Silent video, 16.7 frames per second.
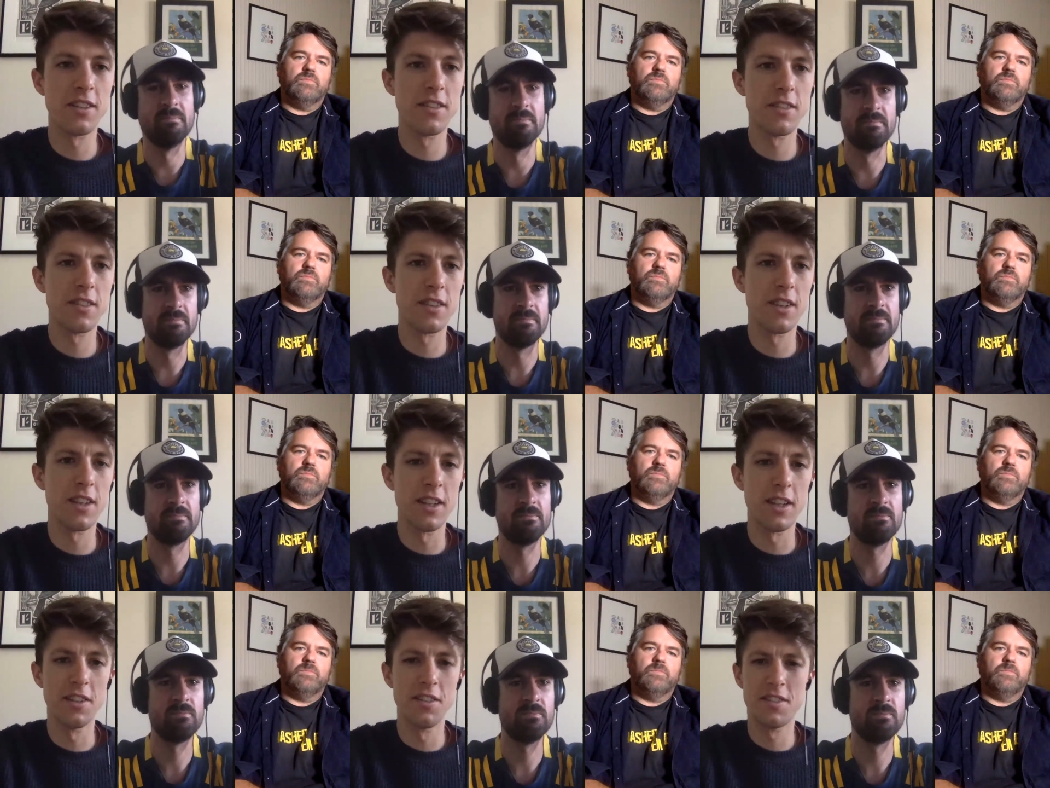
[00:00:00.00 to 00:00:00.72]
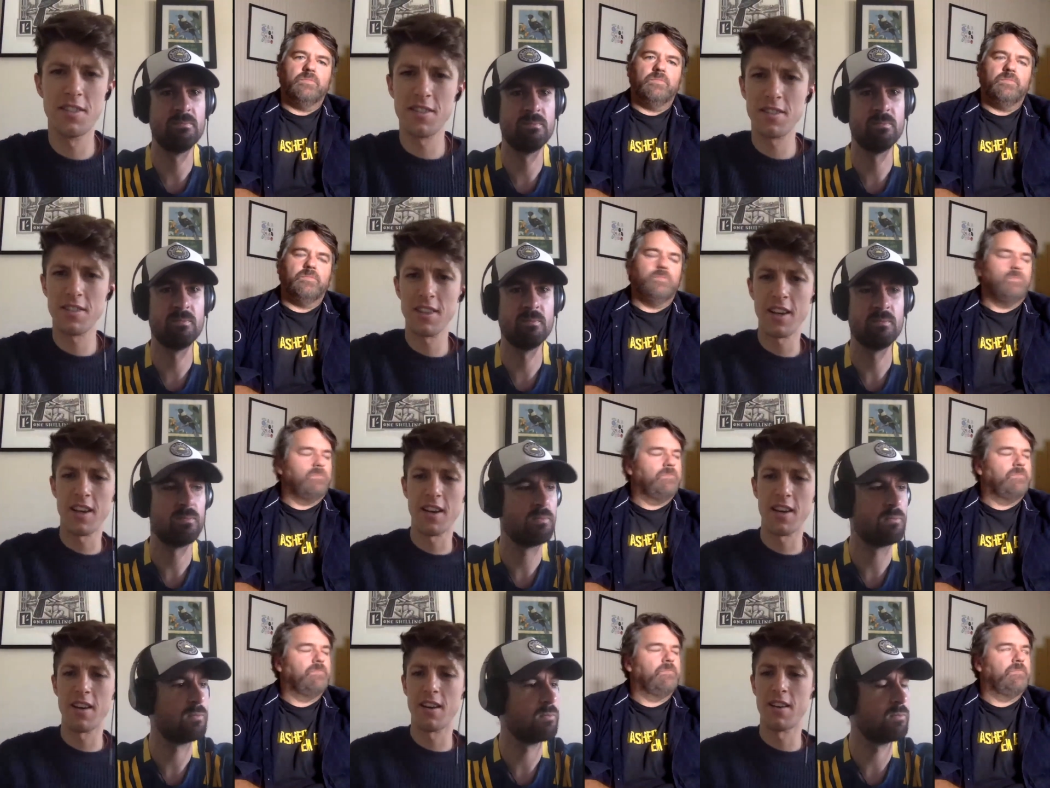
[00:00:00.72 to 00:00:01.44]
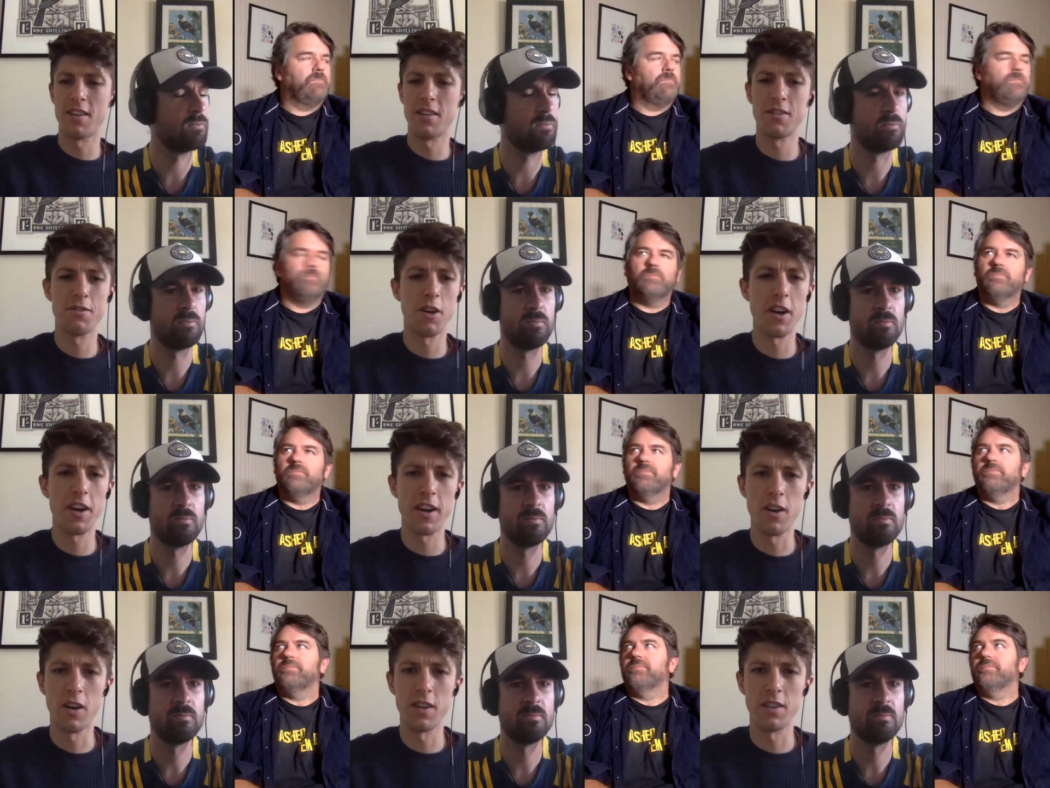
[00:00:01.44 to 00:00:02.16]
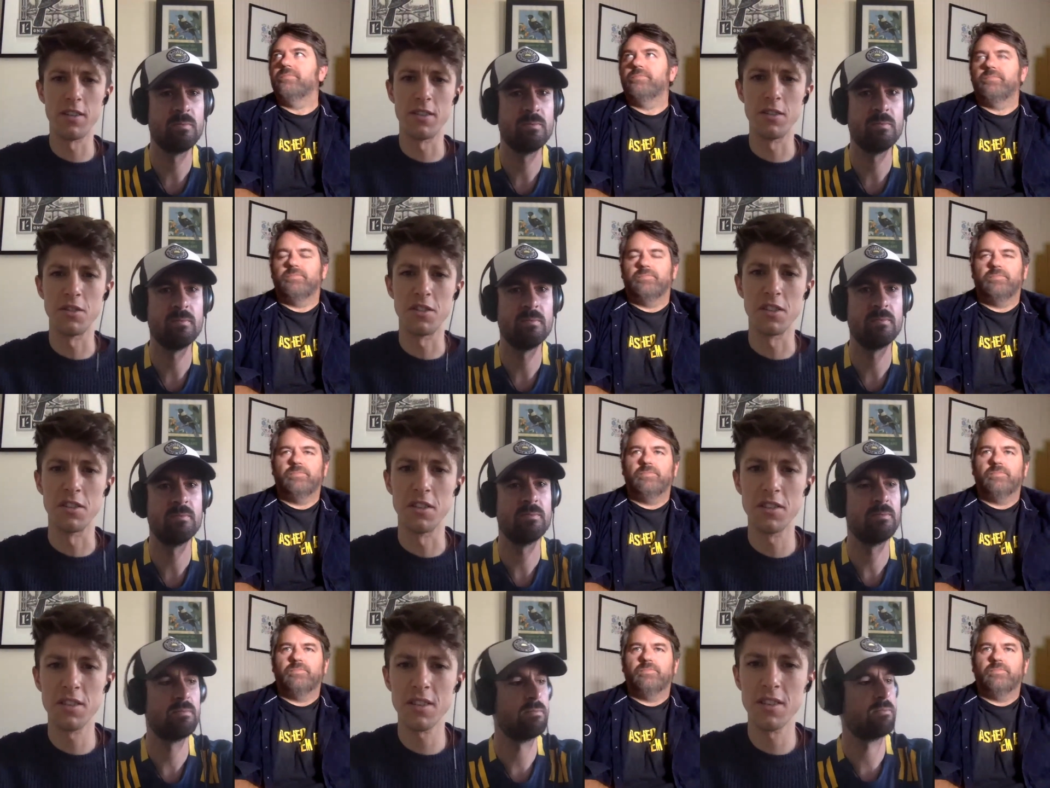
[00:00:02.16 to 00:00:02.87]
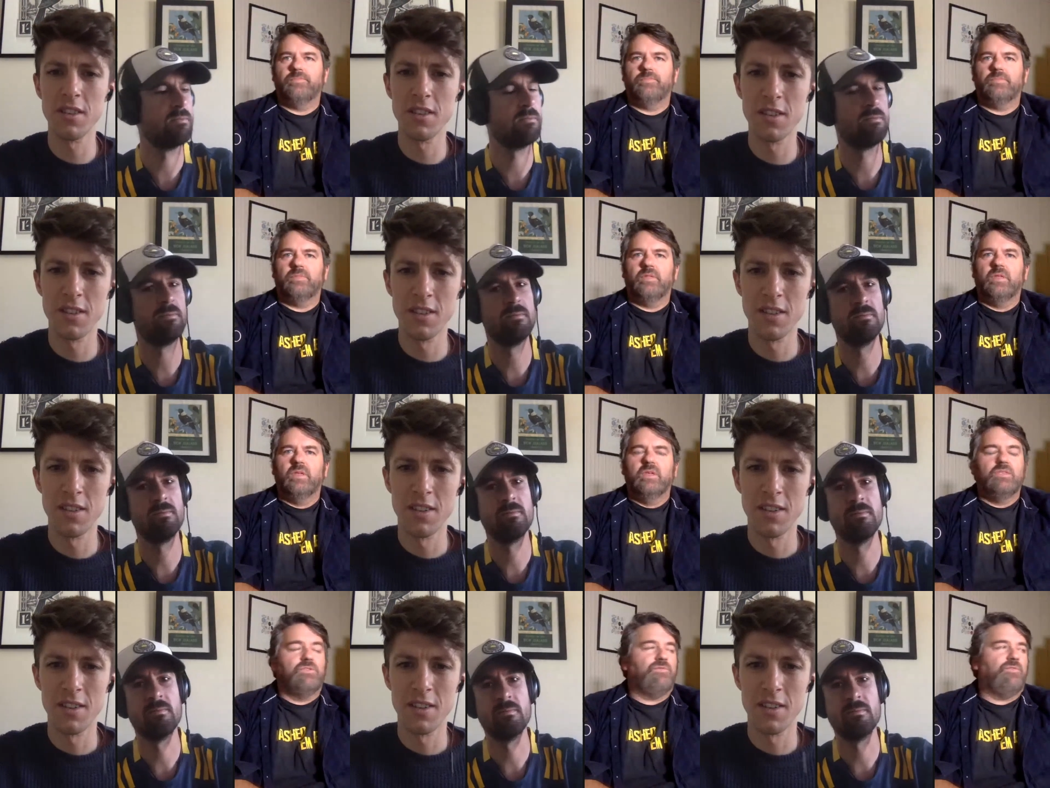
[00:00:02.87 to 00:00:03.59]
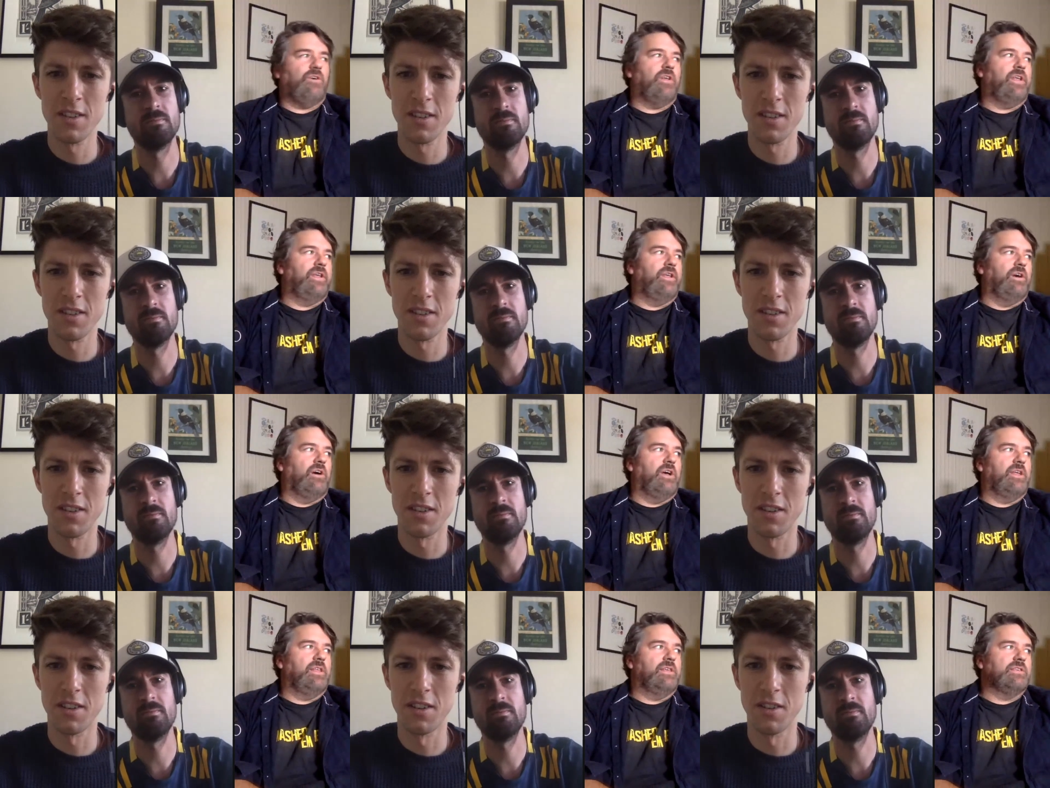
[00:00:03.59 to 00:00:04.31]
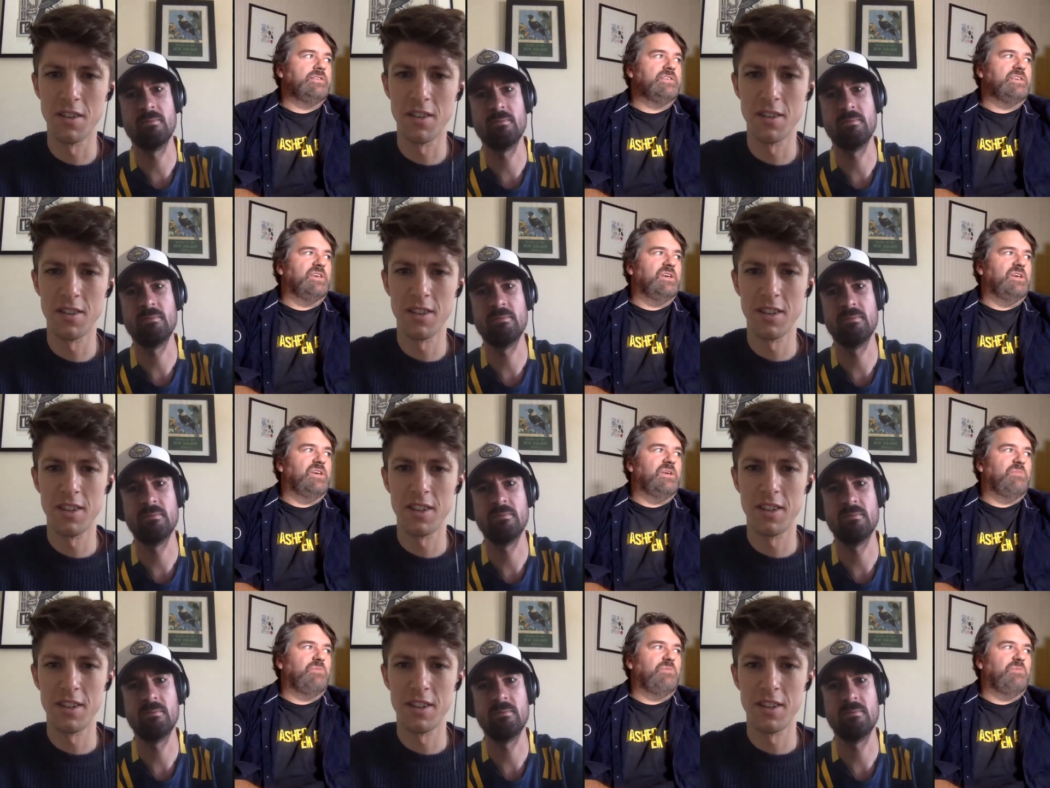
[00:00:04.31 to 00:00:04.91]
Speaker 1: it's it, it's uh, Friday night in New Zealand, is it?
Speaker 2: It's Friday night. It's